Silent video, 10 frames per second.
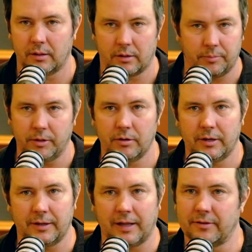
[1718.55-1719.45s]
the
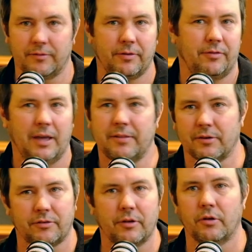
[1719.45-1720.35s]
community in 1958.
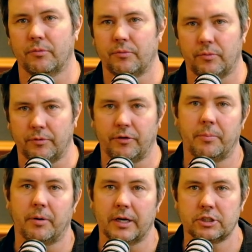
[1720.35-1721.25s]
There's still
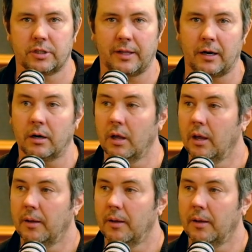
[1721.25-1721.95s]
reverberation there,